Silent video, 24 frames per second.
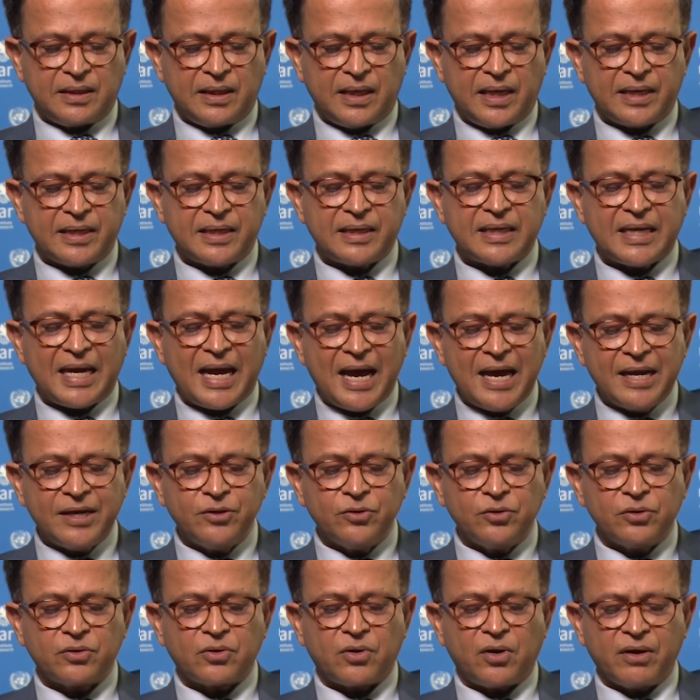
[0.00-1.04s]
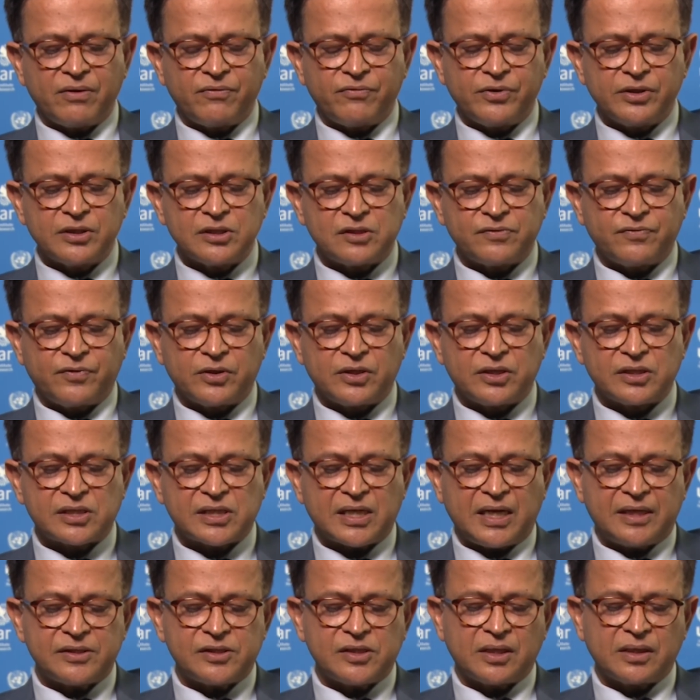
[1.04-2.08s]
and an annual conference for
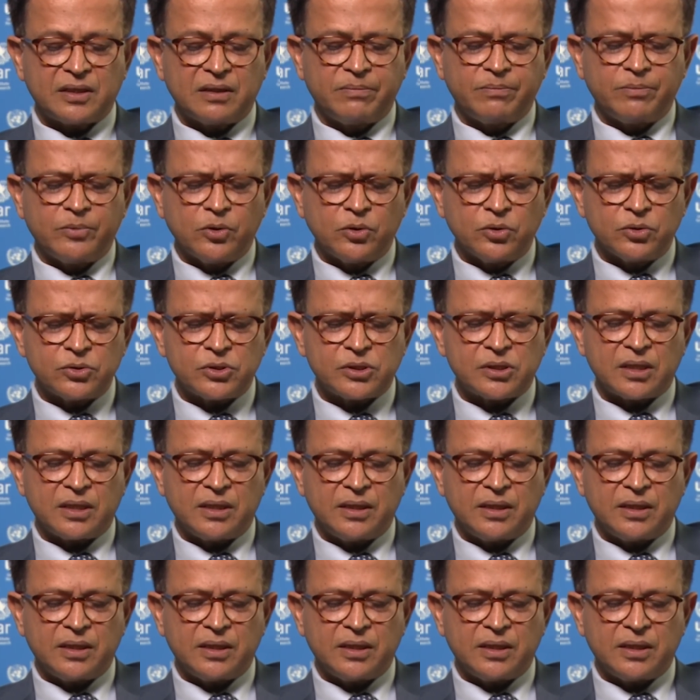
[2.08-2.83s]
discussing the most